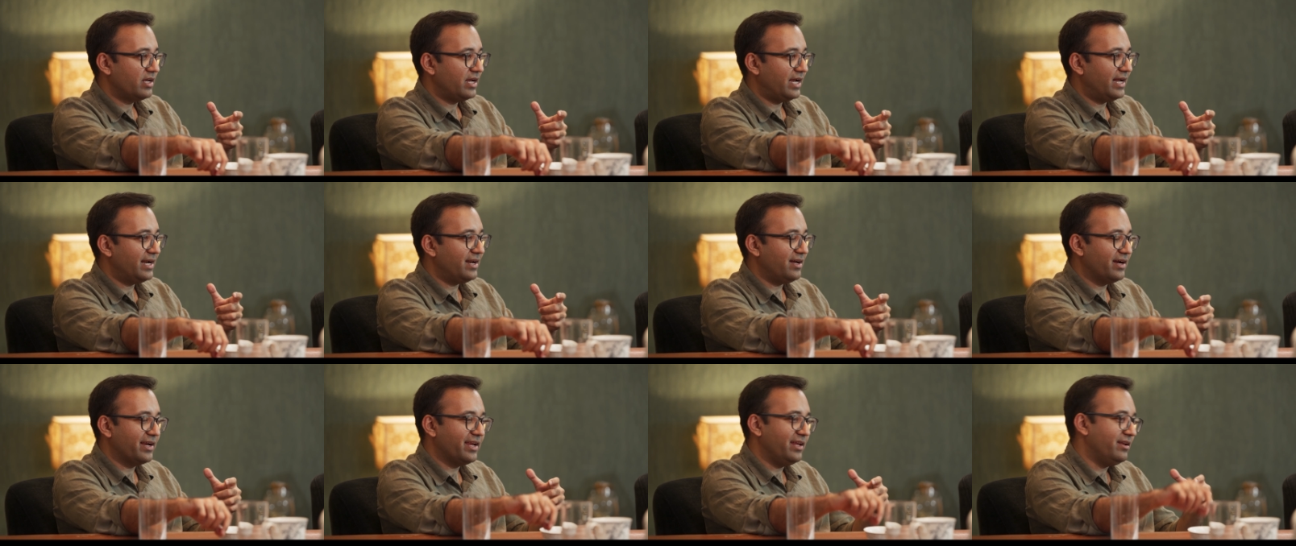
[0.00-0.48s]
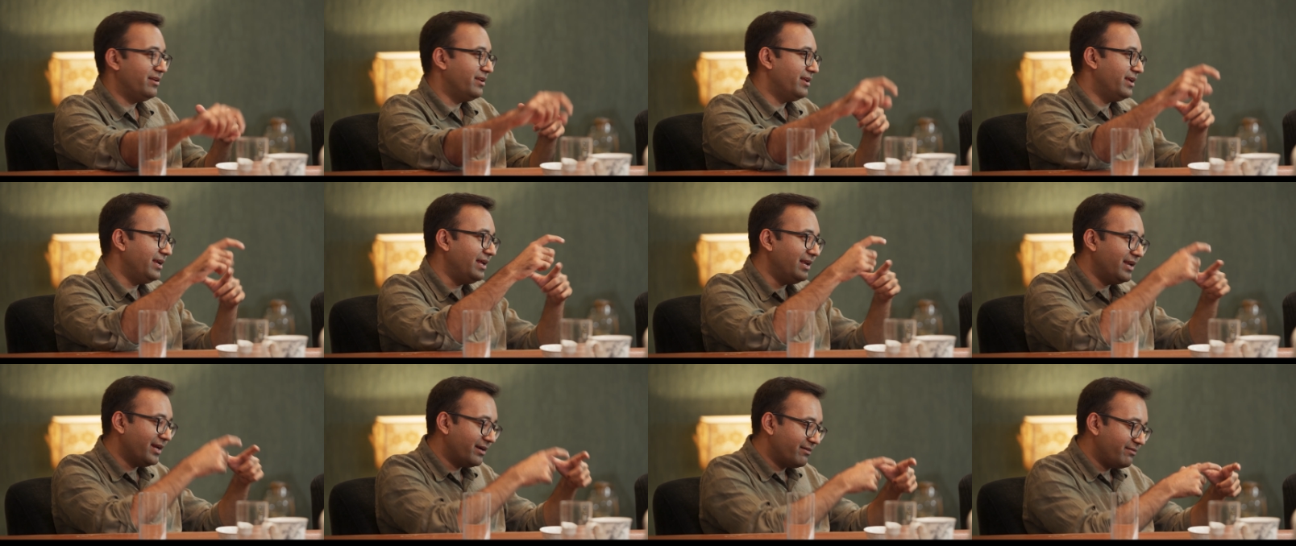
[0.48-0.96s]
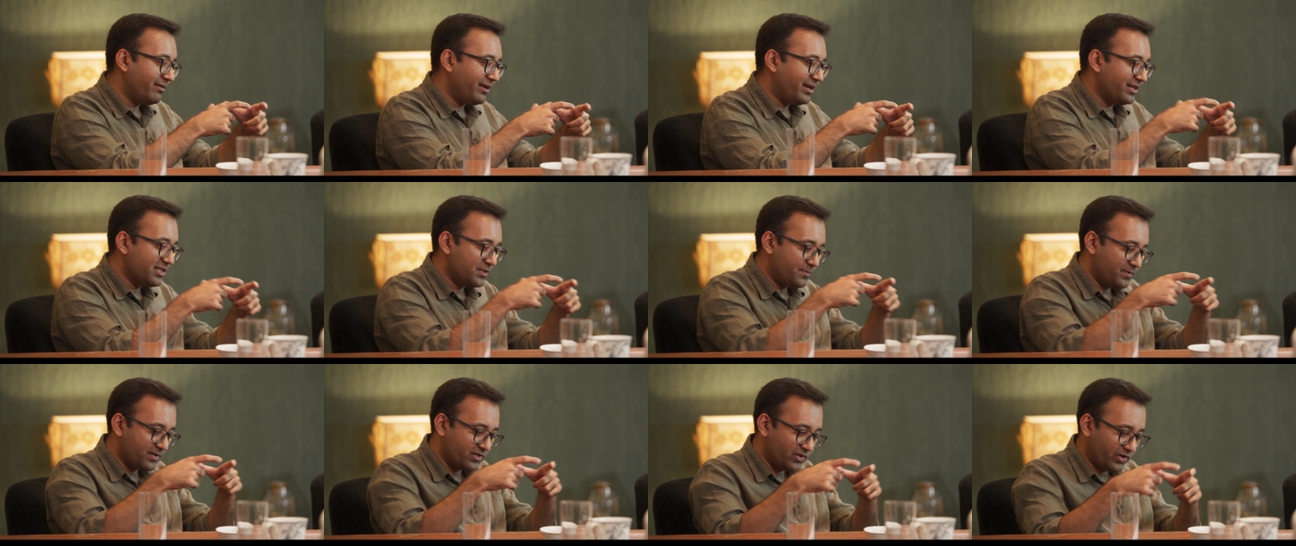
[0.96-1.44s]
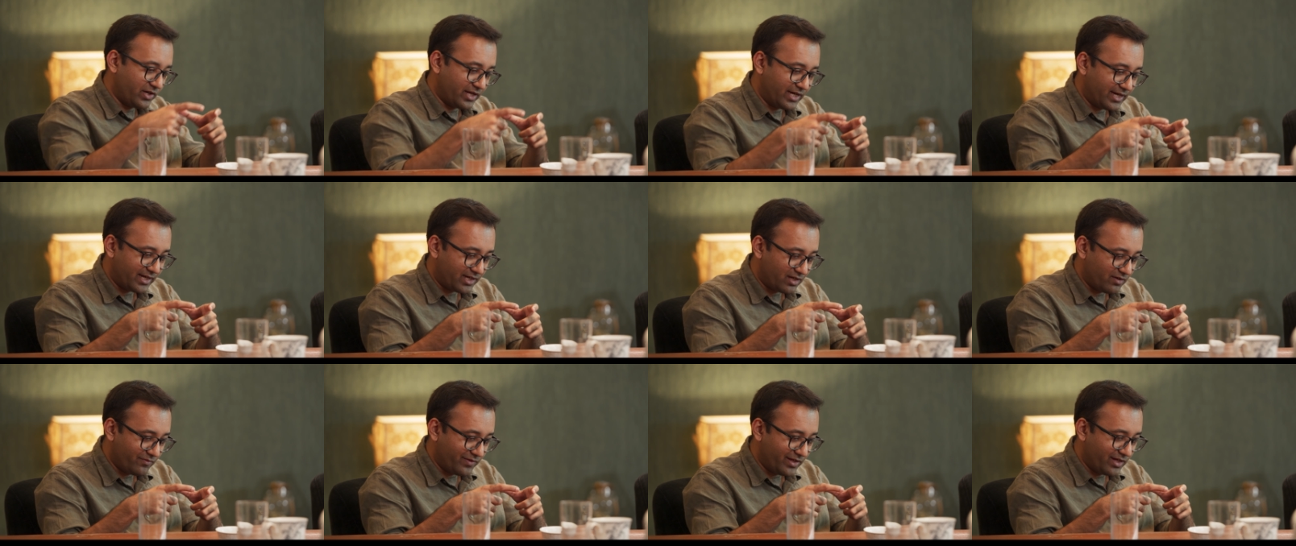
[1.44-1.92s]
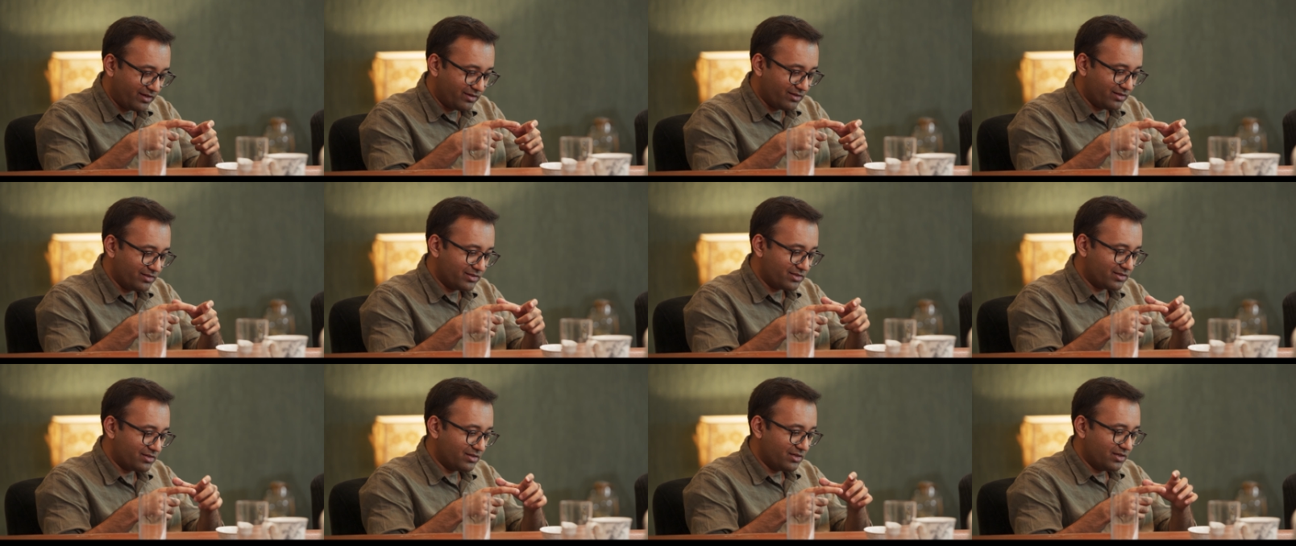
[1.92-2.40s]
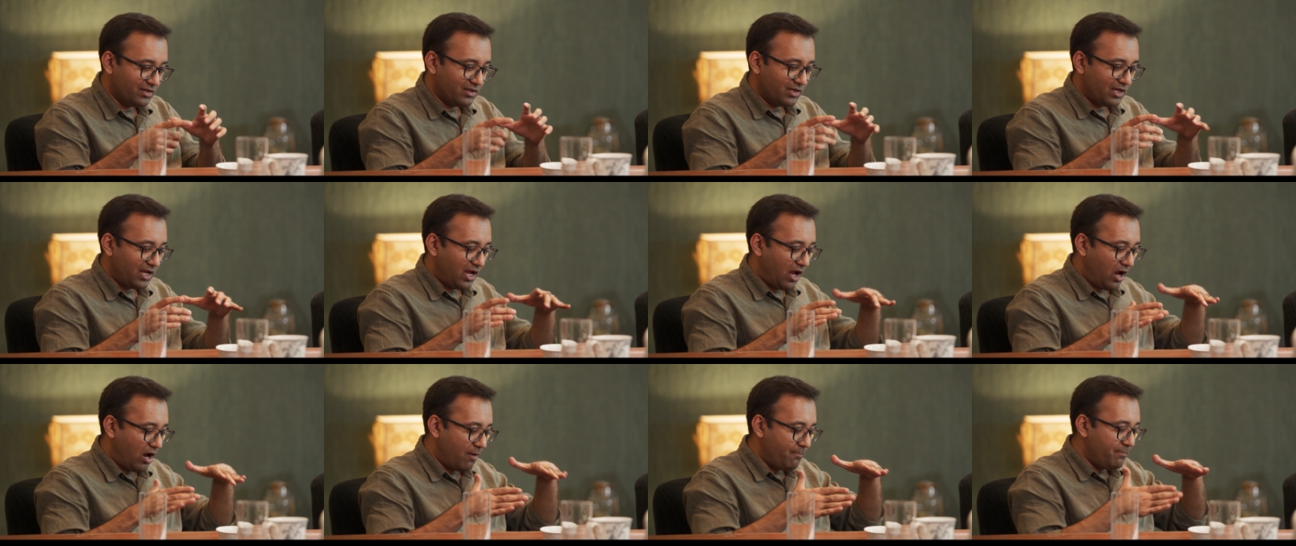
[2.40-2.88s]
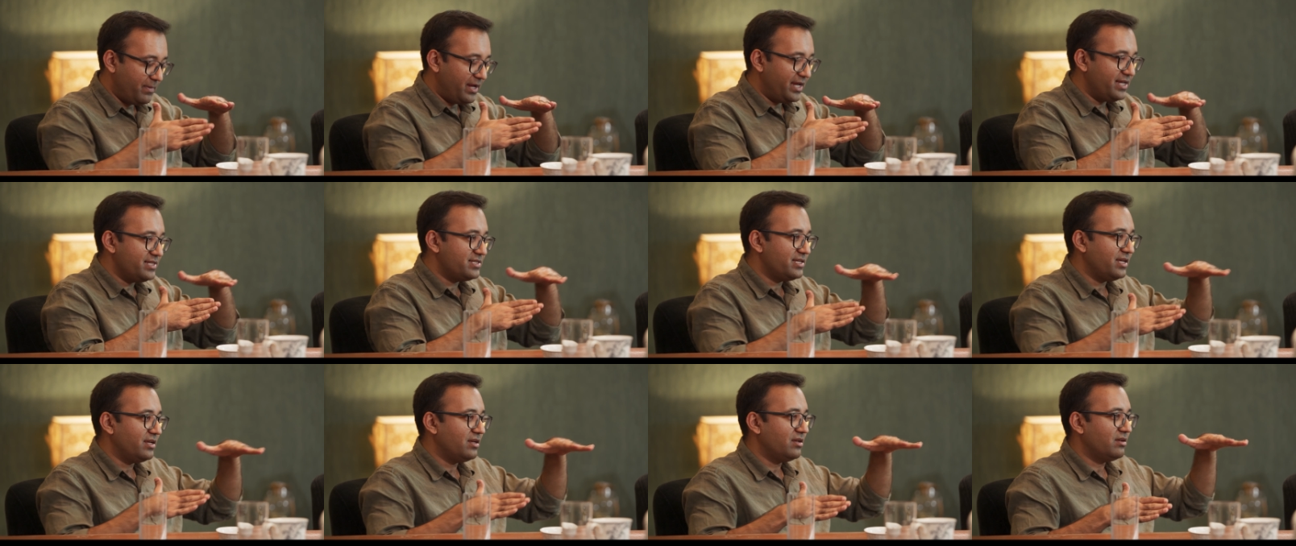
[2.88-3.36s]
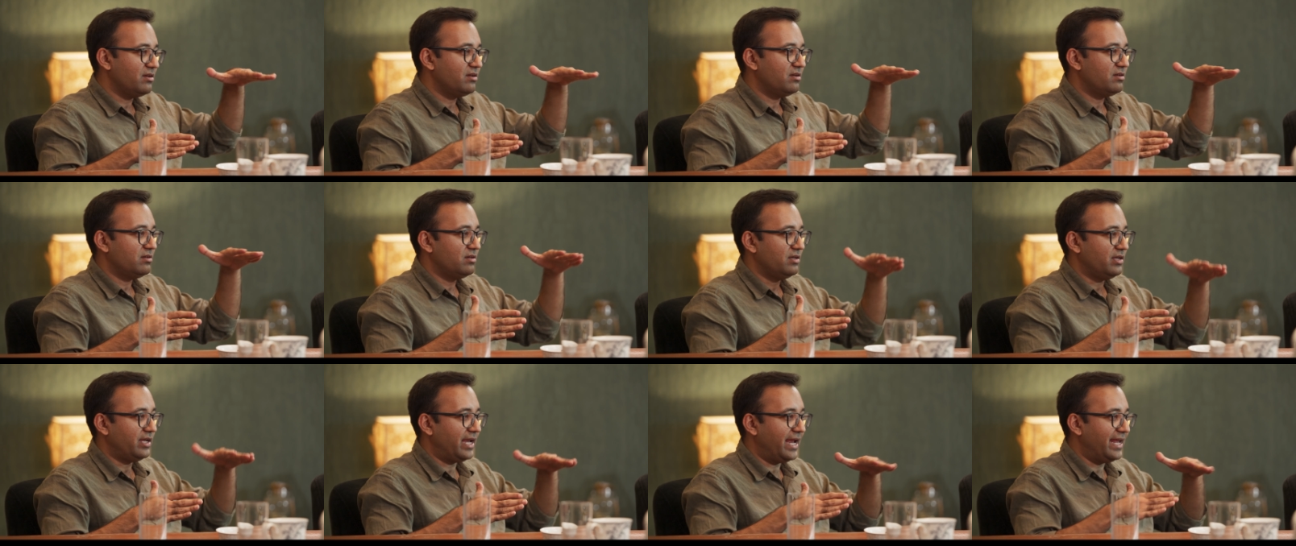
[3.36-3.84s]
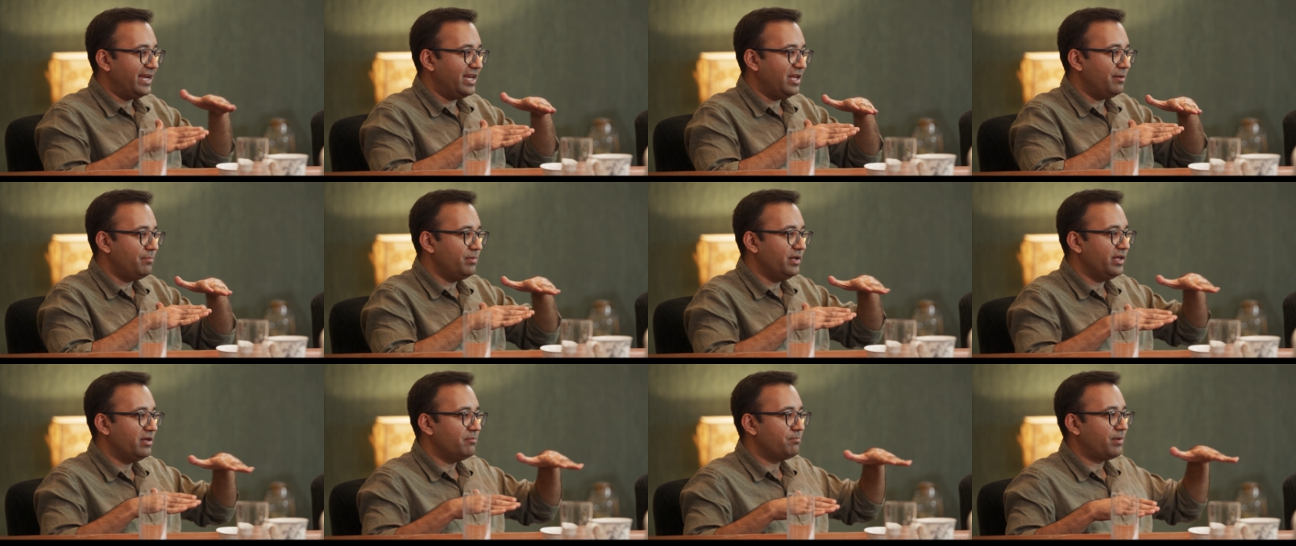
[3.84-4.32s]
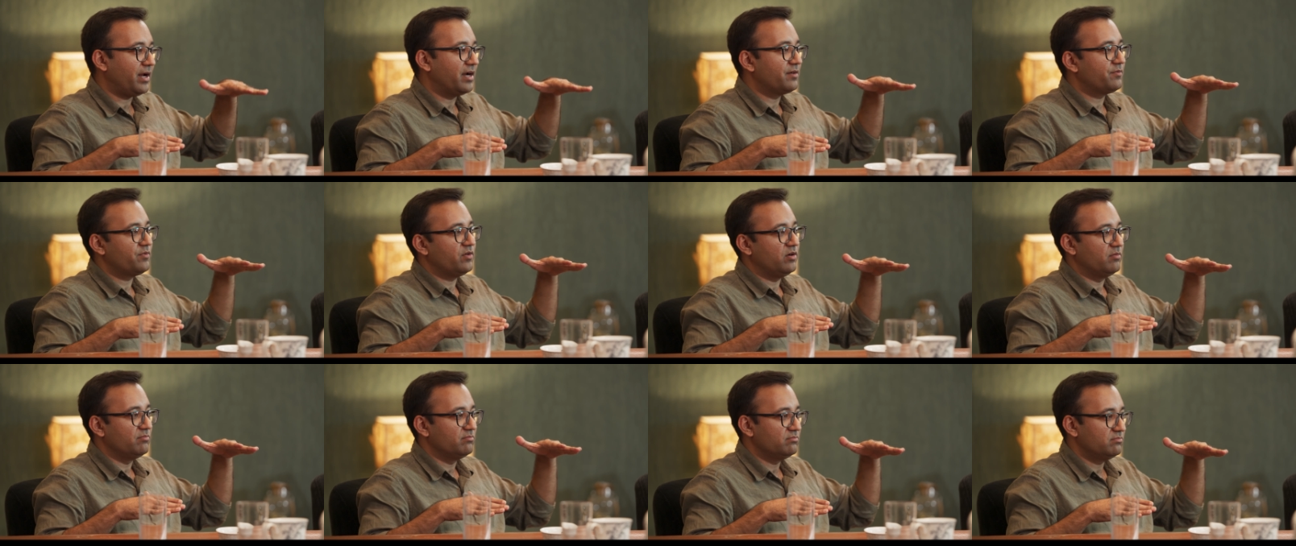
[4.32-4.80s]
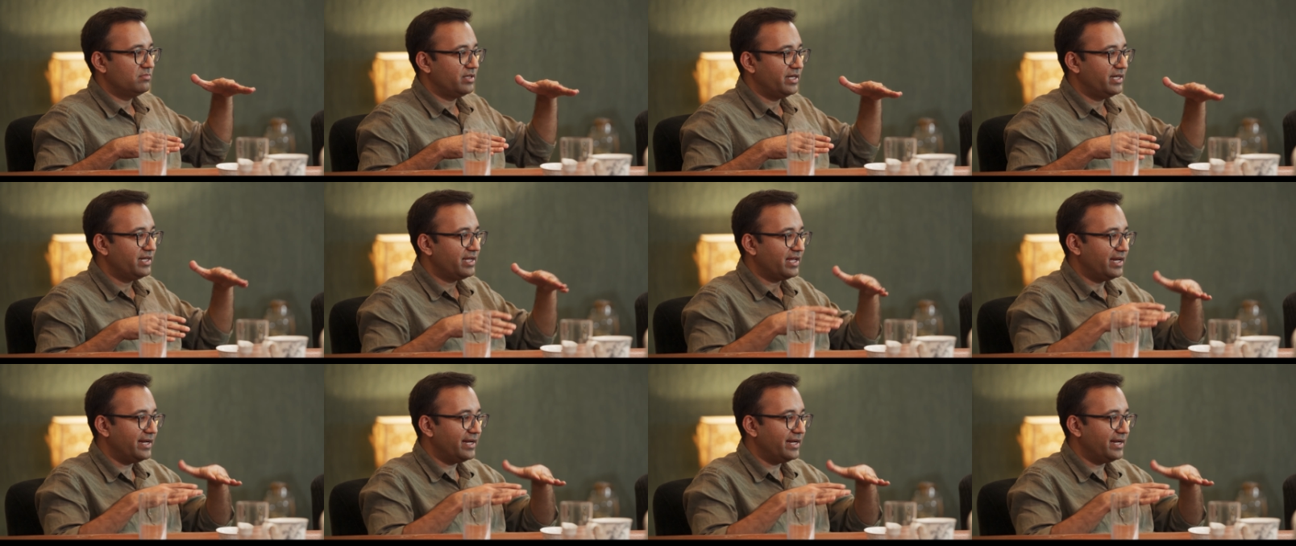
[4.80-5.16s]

And again, electric and especially connected vehicles, amazing enabling platform, right?